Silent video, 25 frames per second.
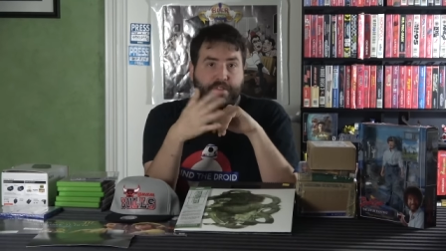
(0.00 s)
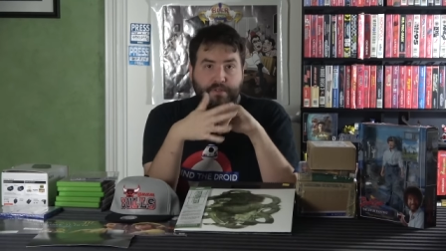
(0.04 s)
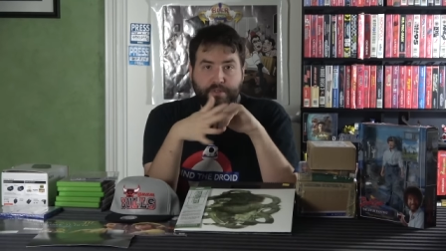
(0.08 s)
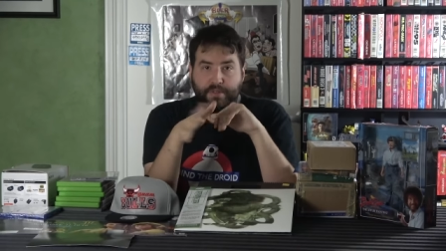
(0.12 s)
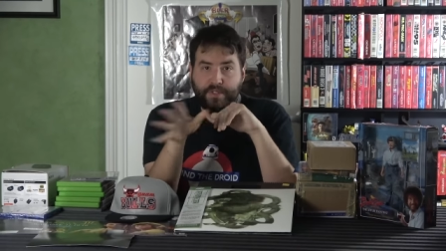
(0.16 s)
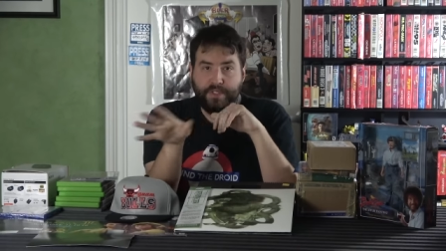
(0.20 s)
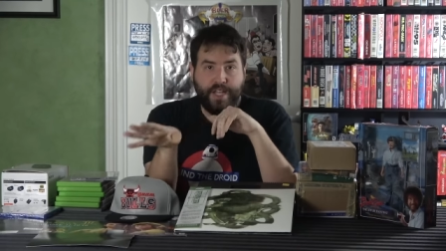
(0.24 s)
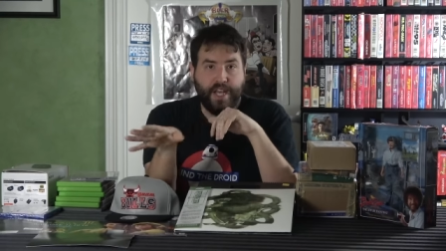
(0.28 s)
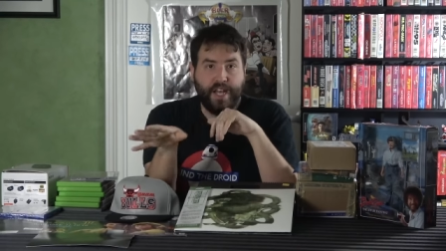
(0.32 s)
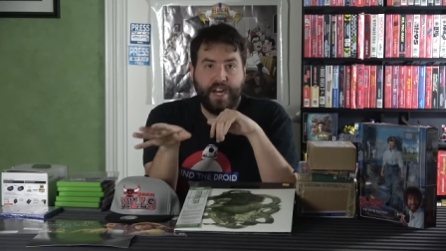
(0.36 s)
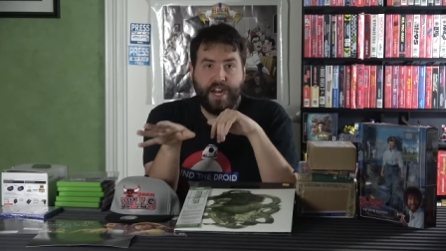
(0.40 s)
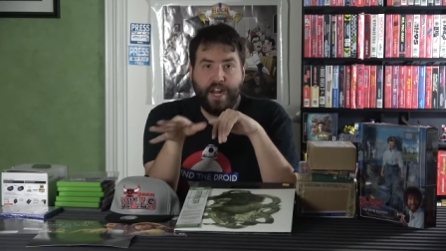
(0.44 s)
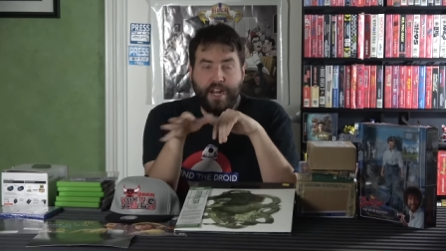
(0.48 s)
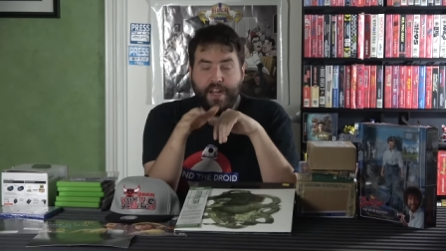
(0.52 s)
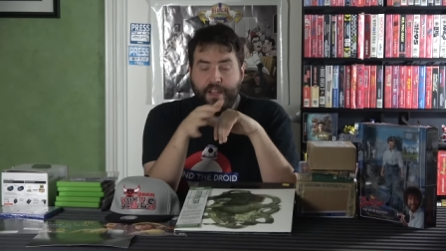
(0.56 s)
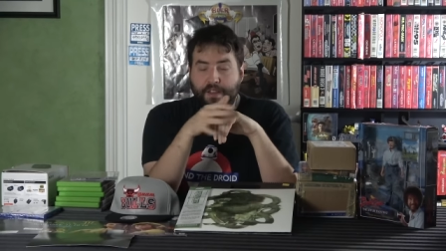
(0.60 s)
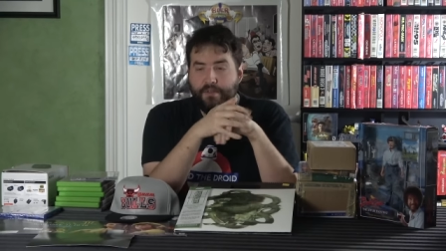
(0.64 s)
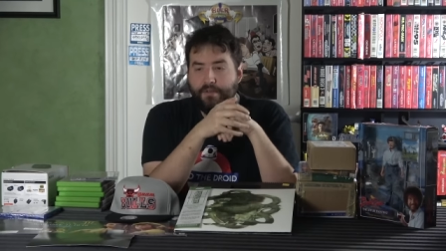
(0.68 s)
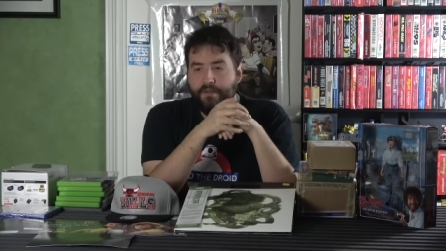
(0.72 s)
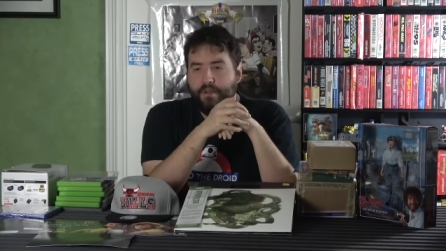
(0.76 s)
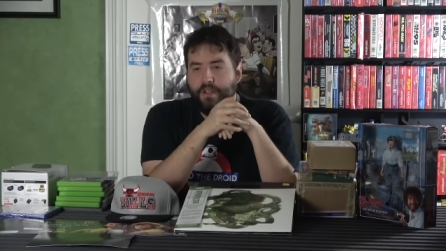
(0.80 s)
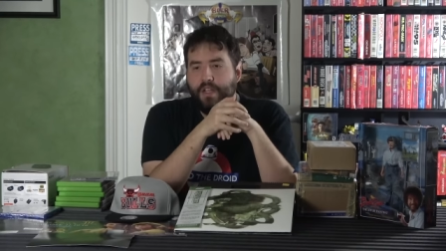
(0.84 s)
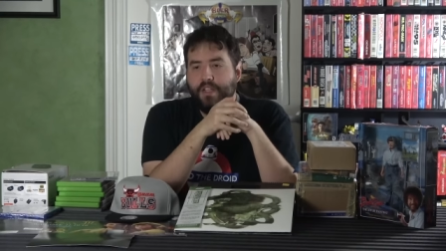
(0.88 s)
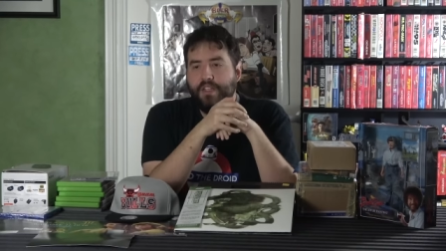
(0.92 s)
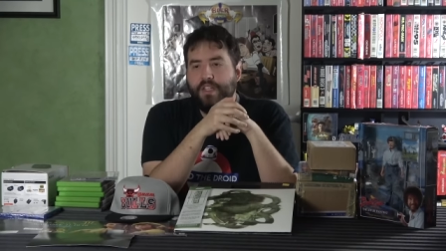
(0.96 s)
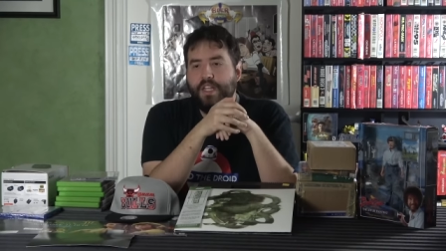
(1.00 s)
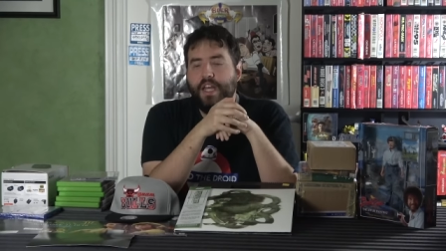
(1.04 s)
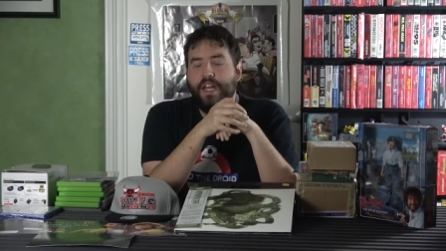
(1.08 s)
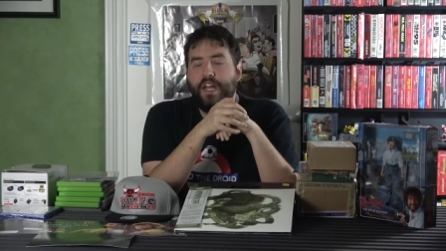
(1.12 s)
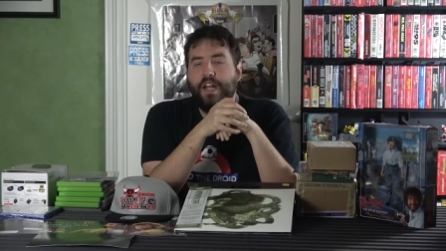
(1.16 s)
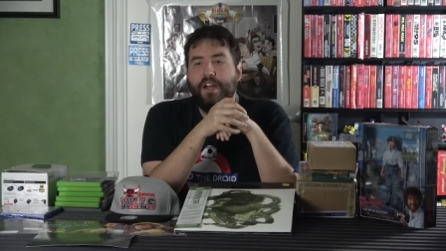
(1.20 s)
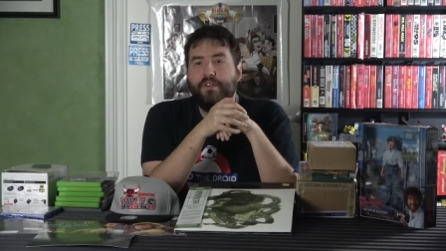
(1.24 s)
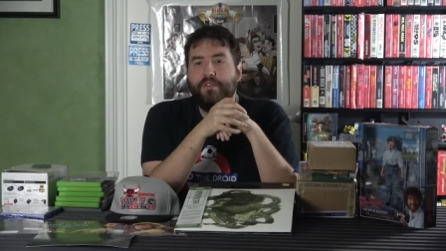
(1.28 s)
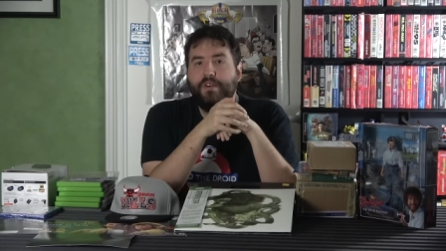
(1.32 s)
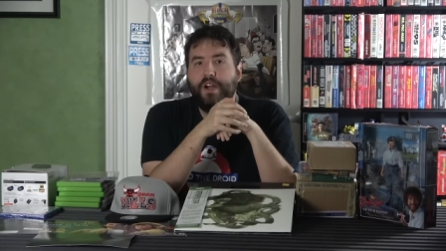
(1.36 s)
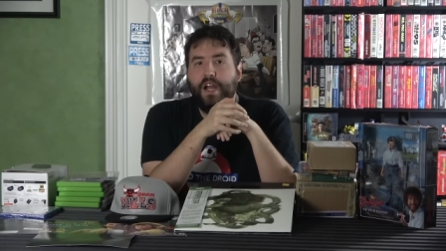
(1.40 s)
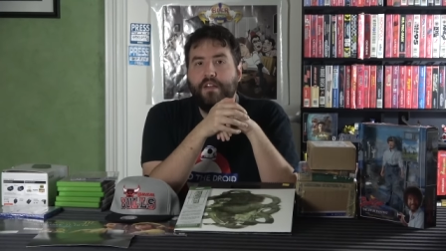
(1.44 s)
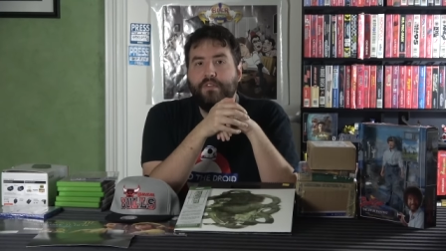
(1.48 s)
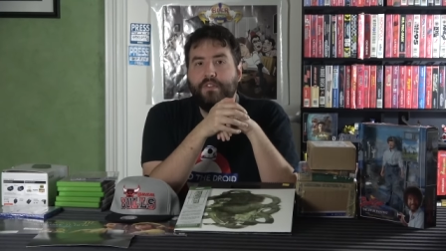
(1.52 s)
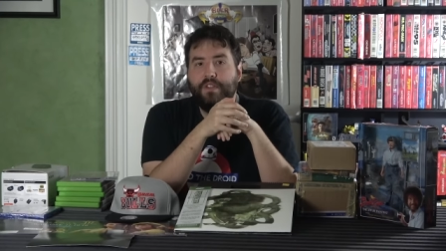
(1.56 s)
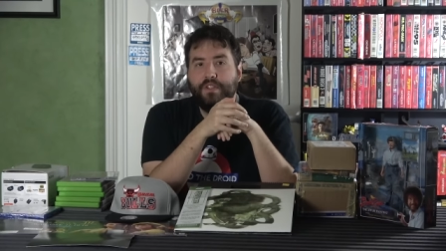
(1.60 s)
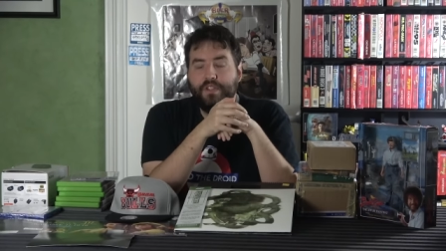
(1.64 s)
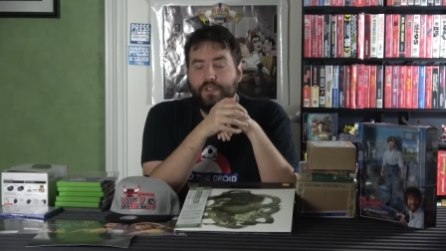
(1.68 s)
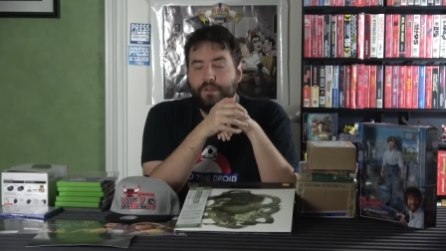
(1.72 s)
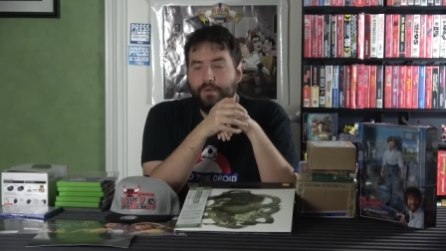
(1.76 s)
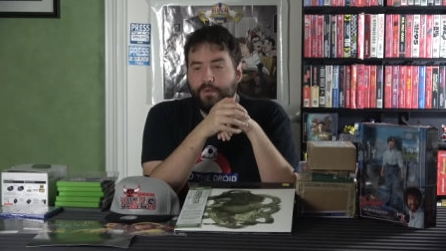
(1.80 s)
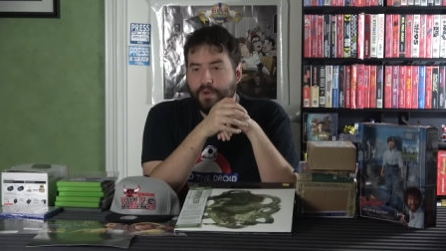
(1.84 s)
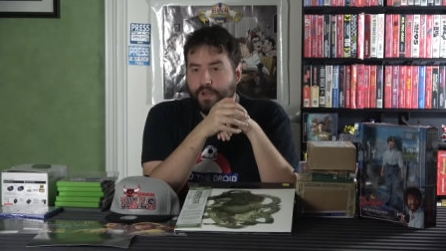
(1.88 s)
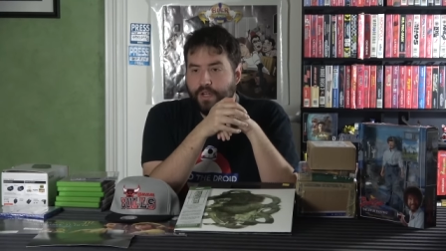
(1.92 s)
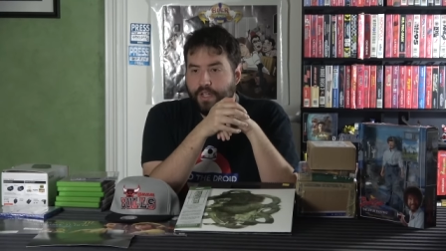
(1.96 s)
It was dead out of the uh, dead on arrival.
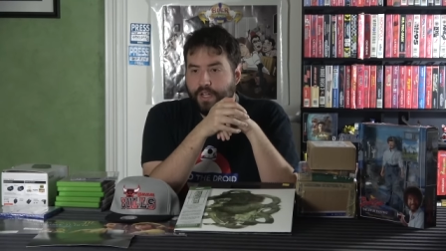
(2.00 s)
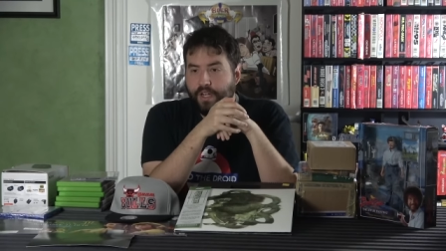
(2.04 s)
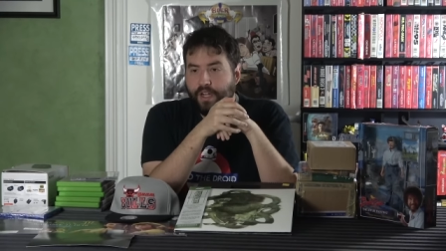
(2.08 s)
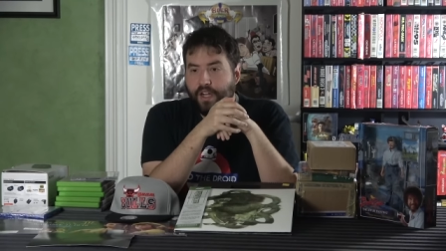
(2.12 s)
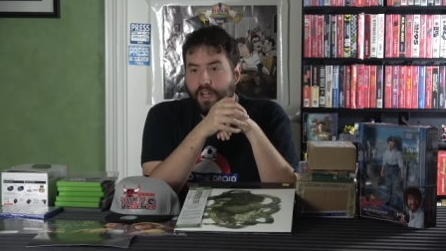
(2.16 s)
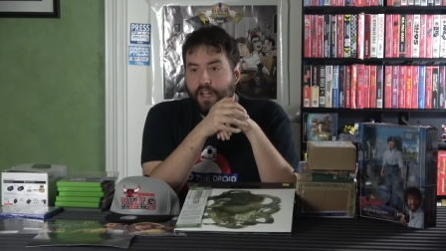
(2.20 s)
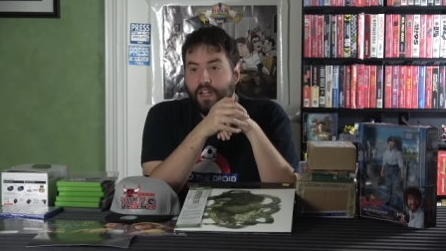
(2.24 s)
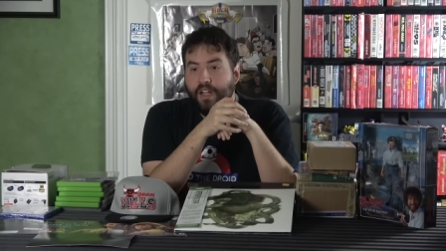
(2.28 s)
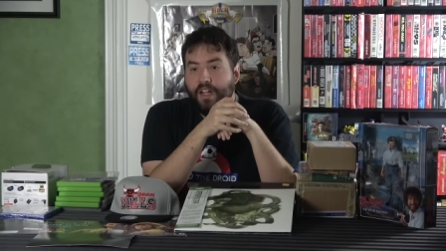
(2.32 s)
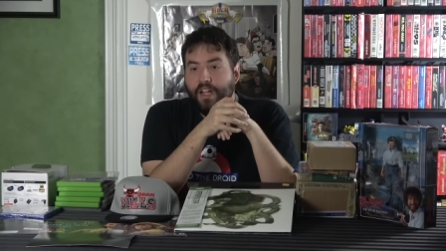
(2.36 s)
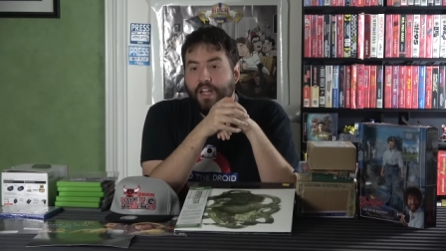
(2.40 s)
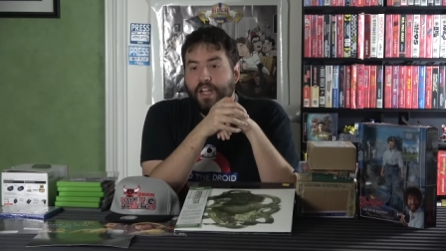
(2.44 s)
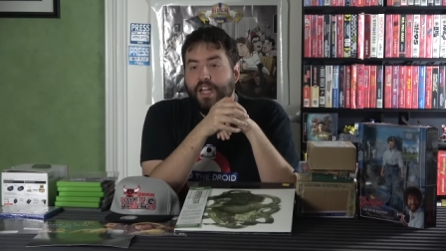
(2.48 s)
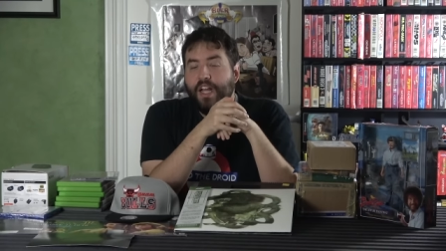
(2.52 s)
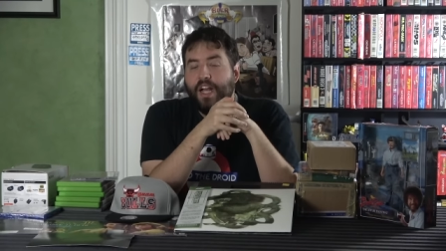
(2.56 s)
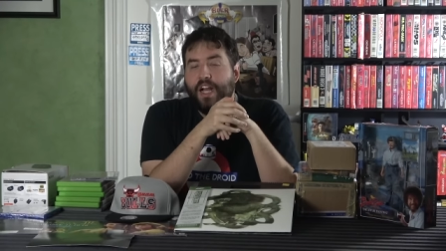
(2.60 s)
didn't work at all.